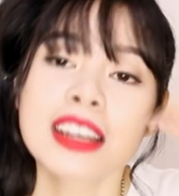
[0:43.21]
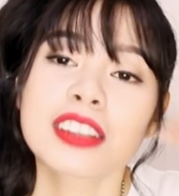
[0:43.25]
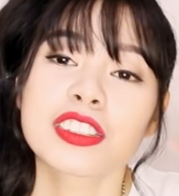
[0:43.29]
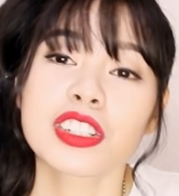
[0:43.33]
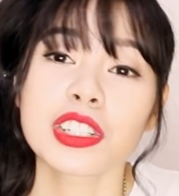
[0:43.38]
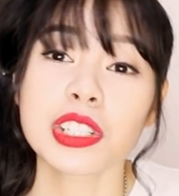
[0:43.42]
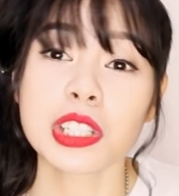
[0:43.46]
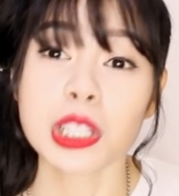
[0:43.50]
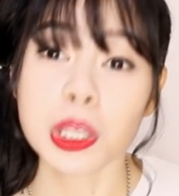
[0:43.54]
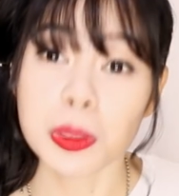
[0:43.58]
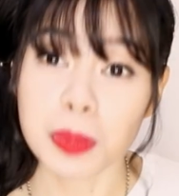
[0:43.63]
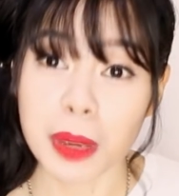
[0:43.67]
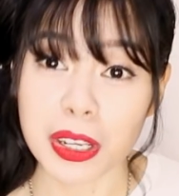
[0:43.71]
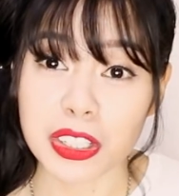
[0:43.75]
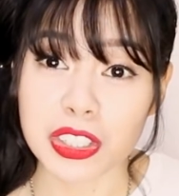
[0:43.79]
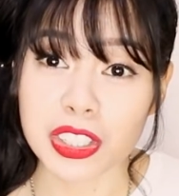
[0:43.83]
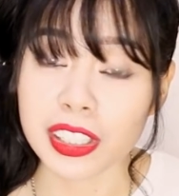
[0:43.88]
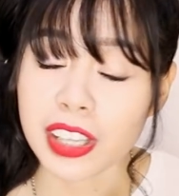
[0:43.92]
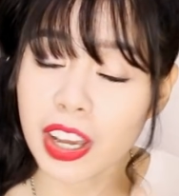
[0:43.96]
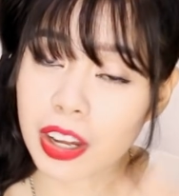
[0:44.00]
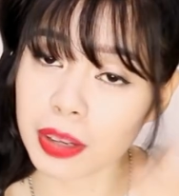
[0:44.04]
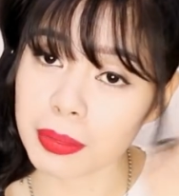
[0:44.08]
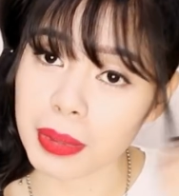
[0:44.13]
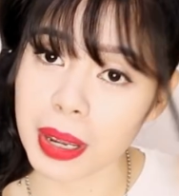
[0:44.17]
just
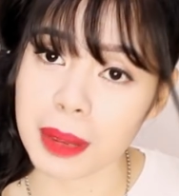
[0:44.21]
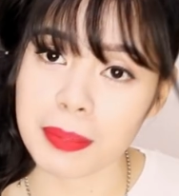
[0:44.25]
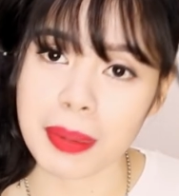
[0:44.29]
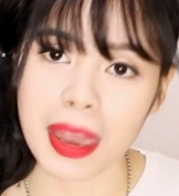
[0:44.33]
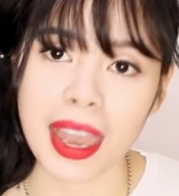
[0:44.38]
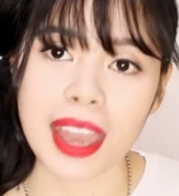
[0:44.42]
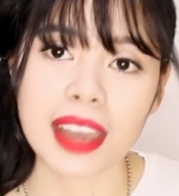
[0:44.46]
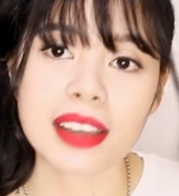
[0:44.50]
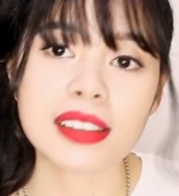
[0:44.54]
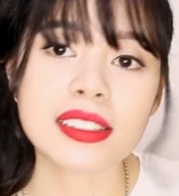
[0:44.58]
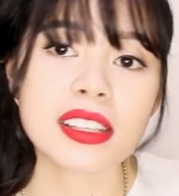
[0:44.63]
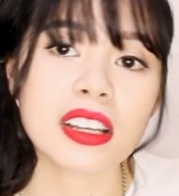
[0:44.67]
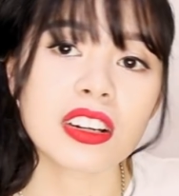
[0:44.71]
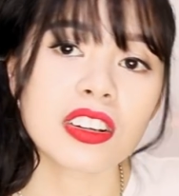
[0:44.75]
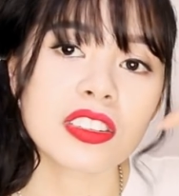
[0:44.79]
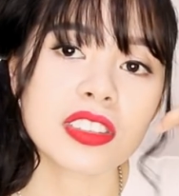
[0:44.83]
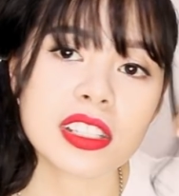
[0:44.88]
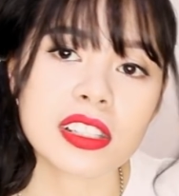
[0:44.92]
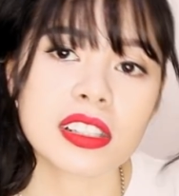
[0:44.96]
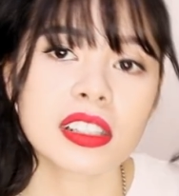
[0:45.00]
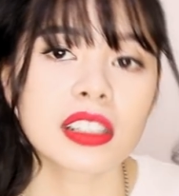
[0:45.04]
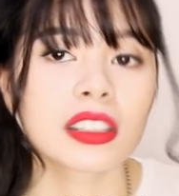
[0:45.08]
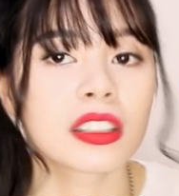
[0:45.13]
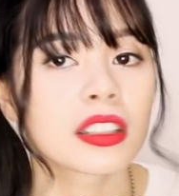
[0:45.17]
especially on my bangs and on
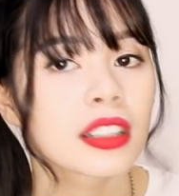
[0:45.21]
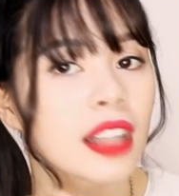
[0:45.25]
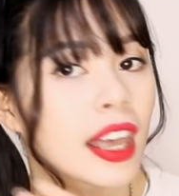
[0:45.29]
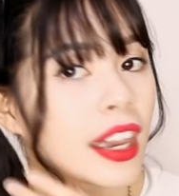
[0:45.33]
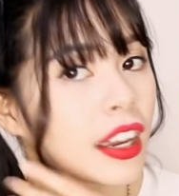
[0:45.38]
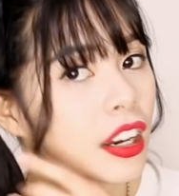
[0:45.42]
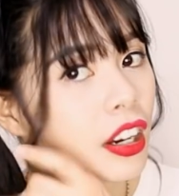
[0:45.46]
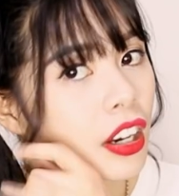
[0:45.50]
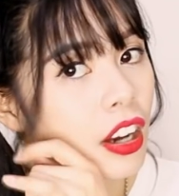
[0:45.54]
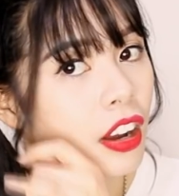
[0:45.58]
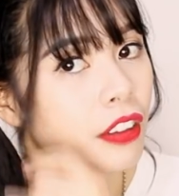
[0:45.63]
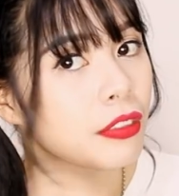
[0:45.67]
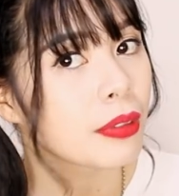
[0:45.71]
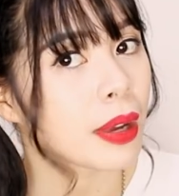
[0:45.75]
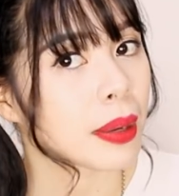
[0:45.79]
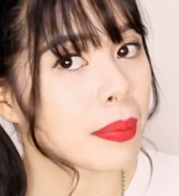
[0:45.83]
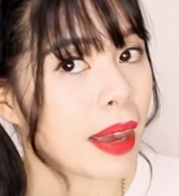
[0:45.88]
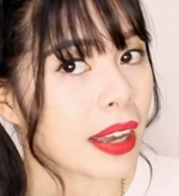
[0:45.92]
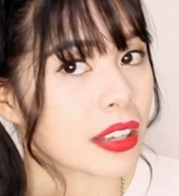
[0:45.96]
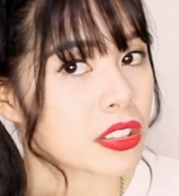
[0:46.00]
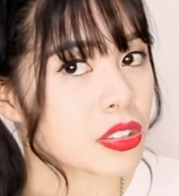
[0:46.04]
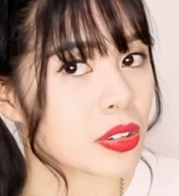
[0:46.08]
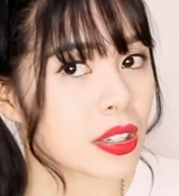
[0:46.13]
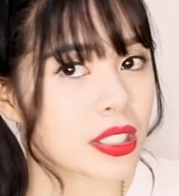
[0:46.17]
this little layer of my
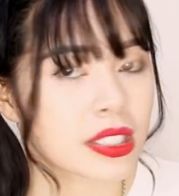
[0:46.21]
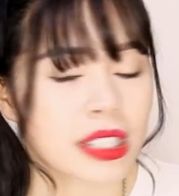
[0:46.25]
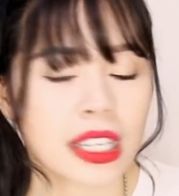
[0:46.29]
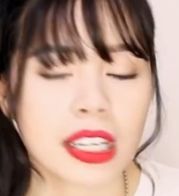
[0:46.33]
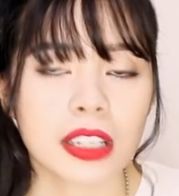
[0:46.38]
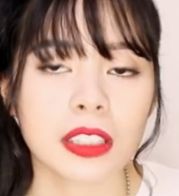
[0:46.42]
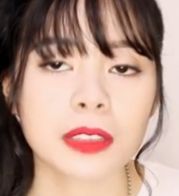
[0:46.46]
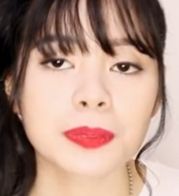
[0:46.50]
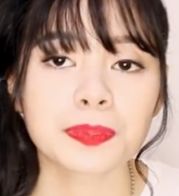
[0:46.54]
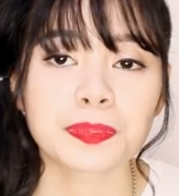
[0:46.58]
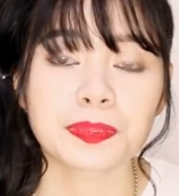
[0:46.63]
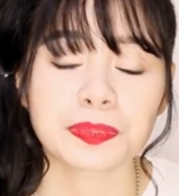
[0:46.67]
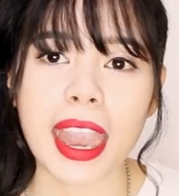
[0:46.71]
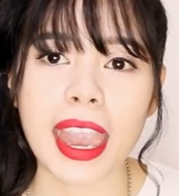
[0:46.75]
bangs right here.